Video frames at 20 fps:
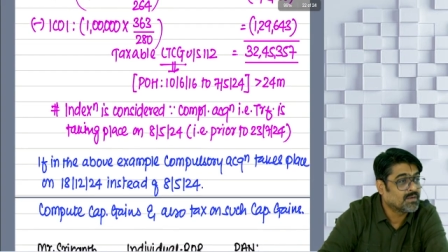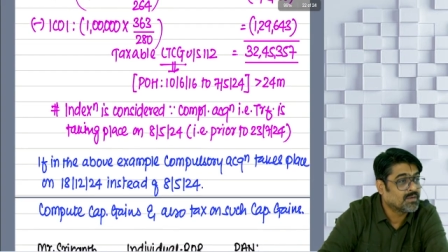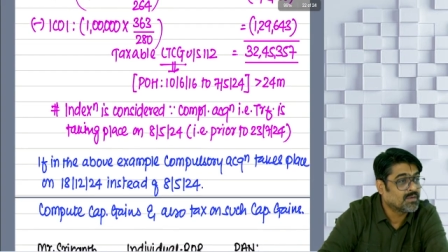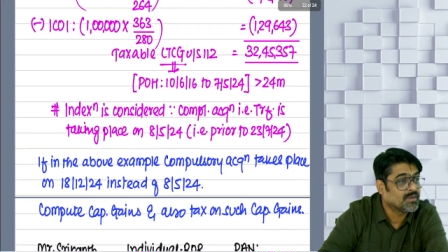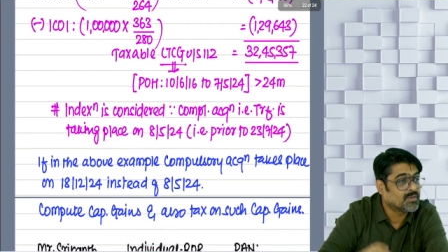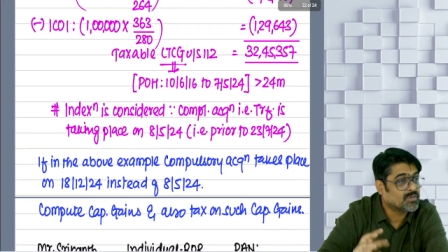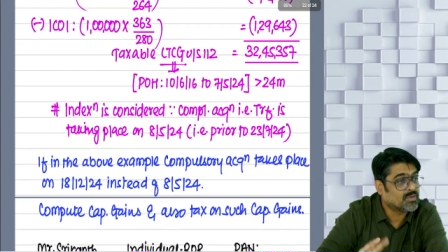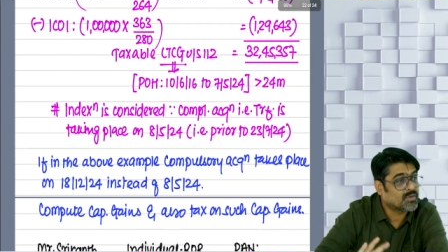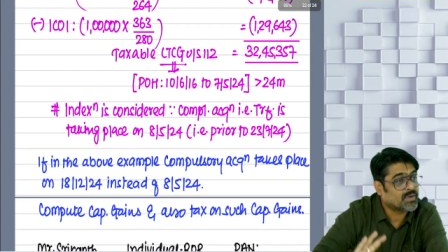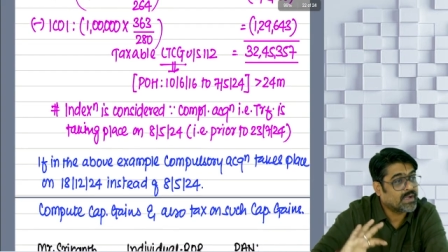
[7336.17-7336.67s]

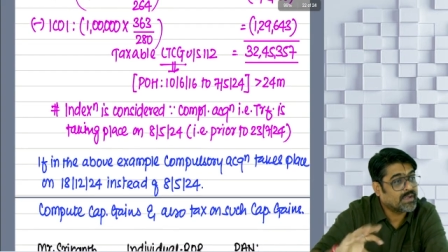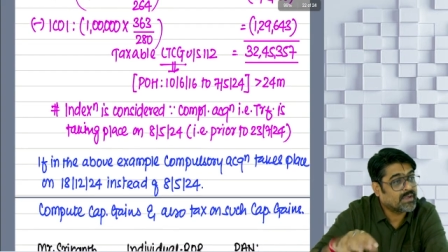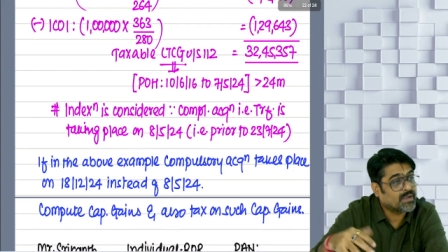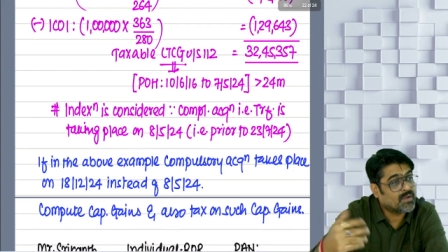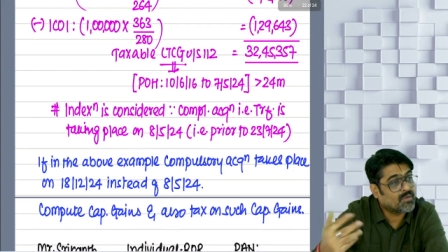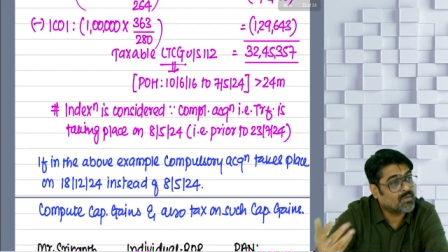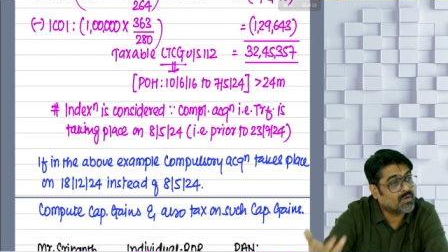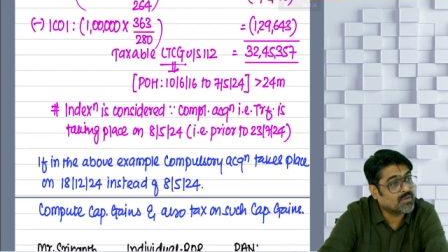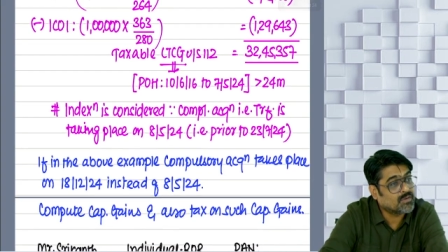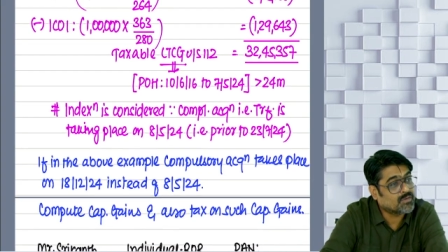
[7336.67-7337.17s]
So right now
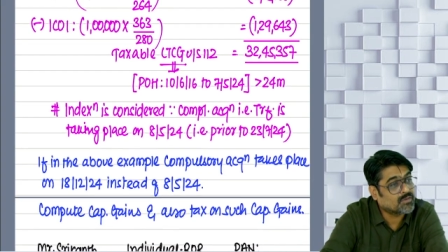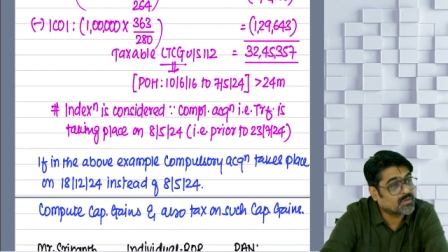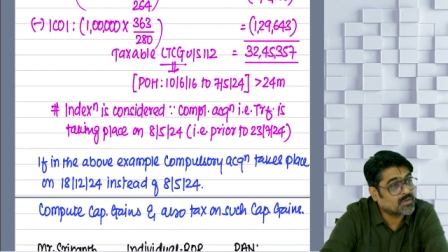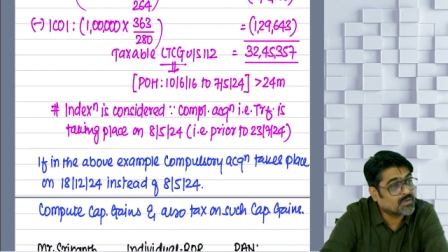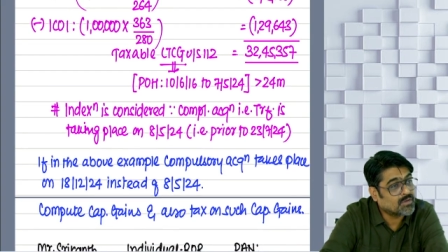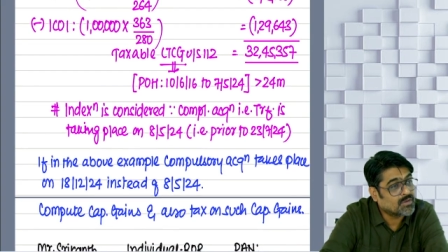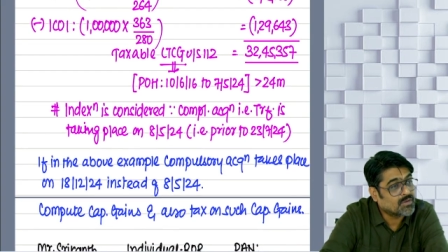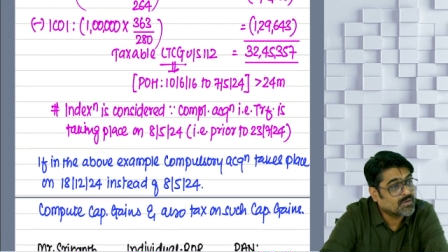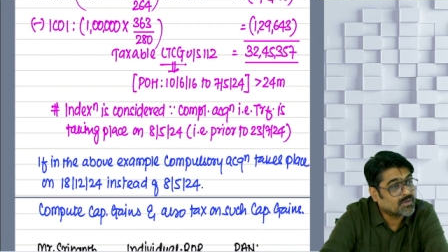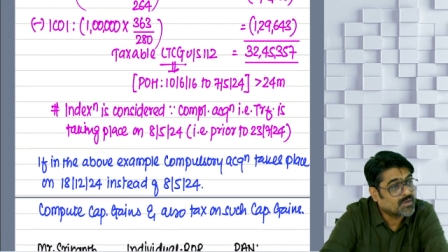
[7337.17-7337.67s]

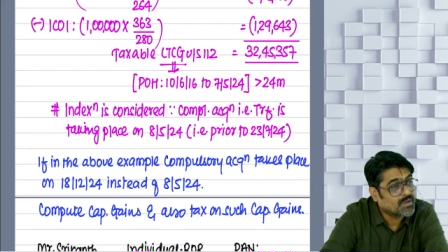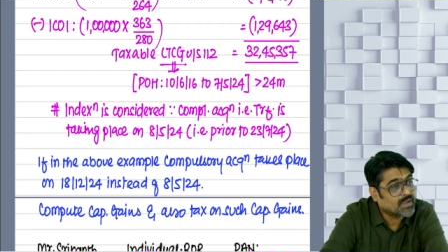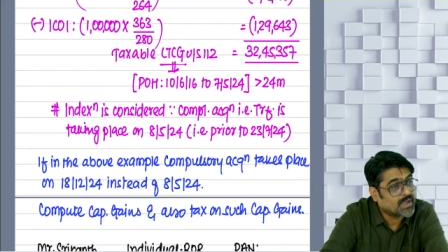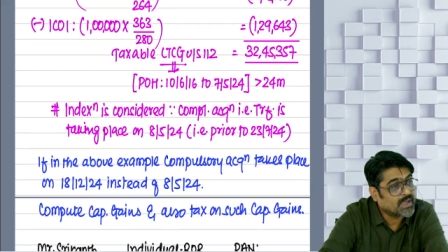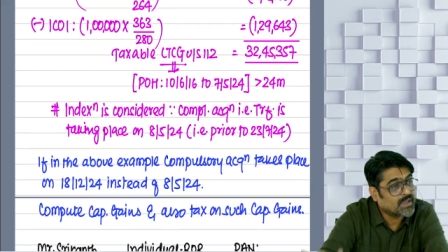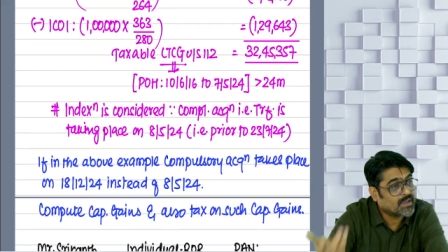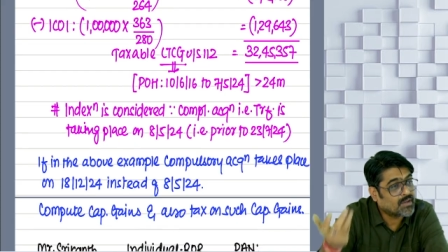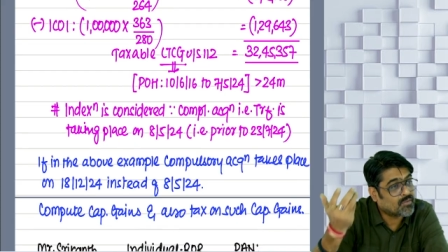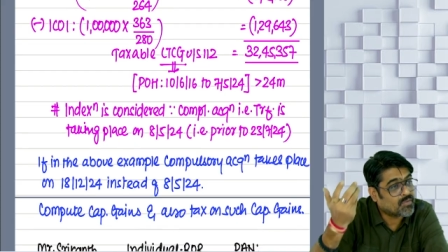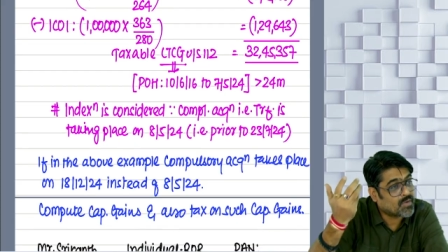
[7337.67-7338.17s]
also
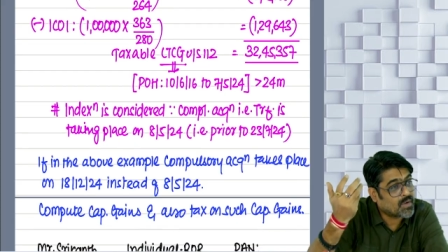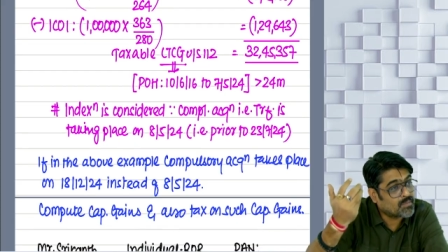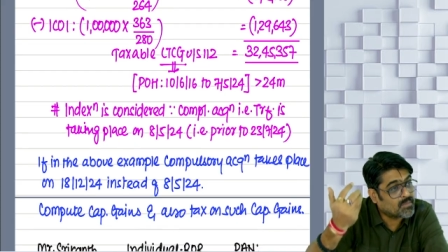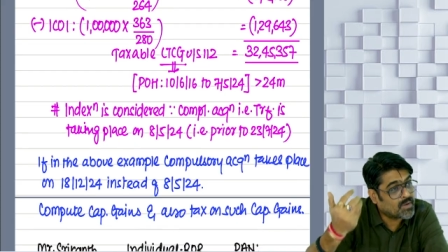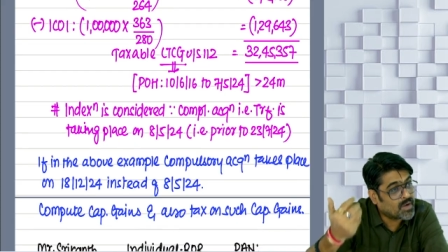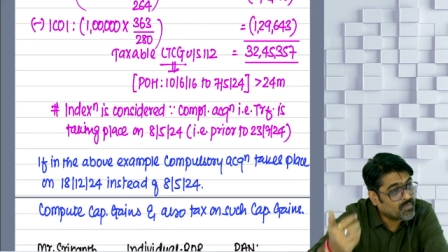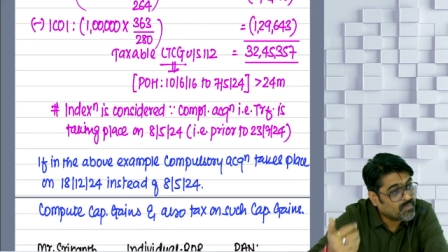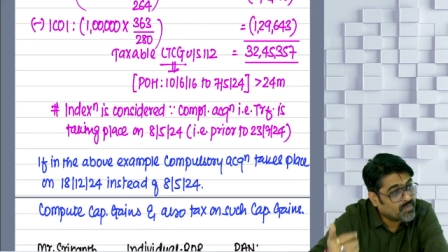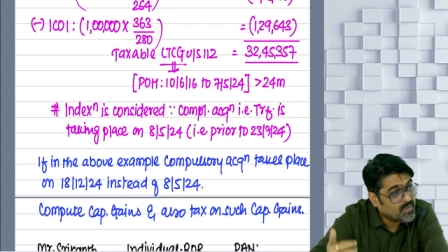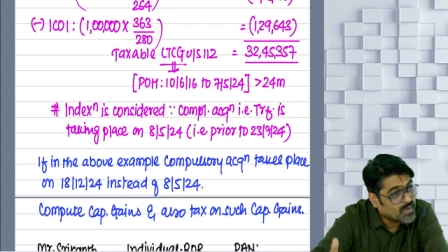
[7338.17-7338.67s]
in the form
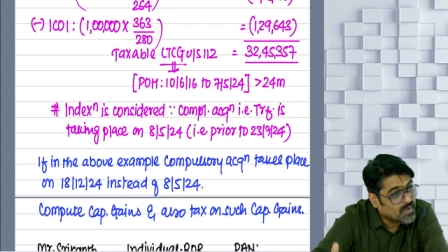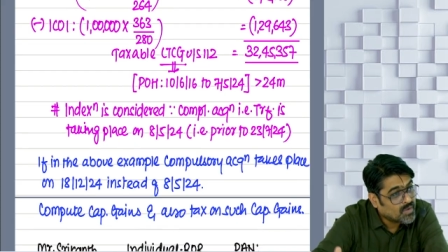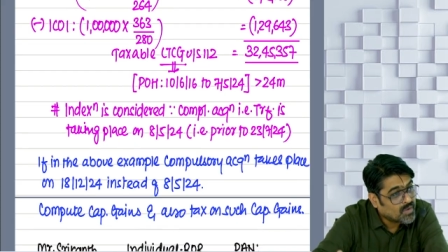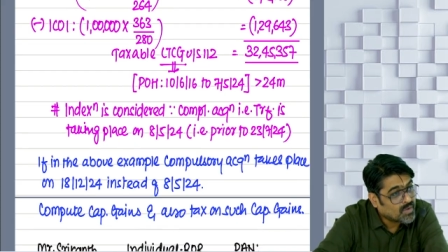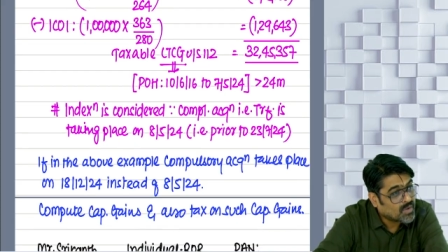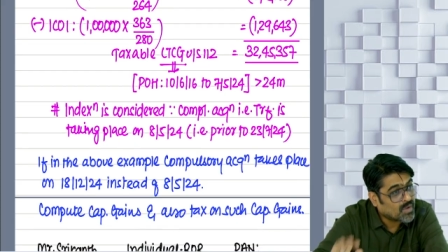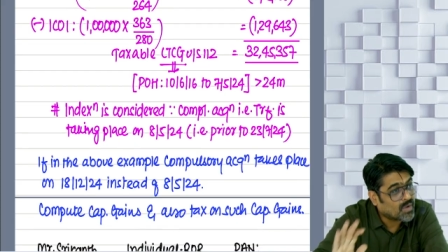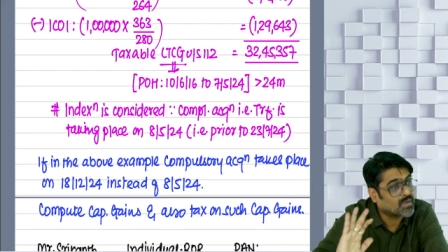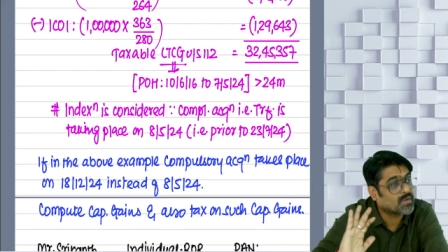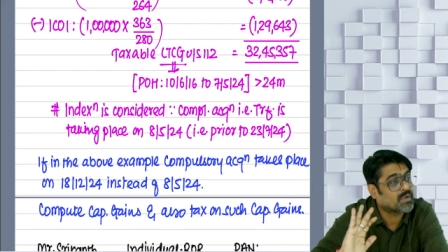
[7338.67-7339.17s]
of
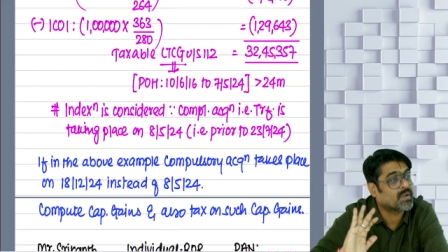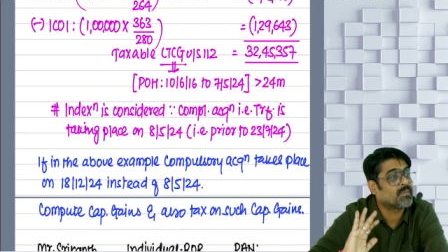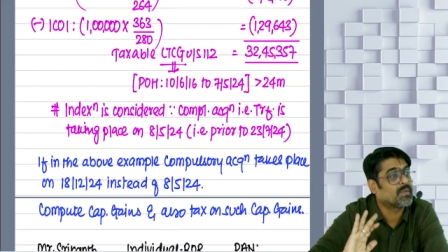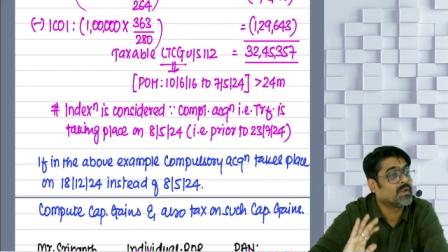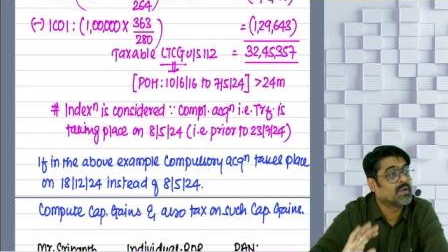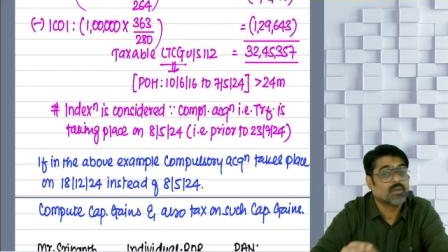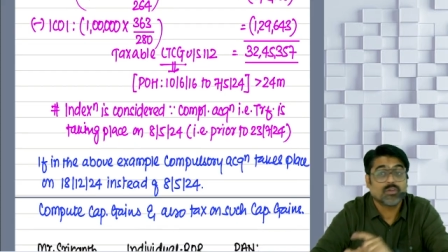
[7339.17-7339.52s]
long term.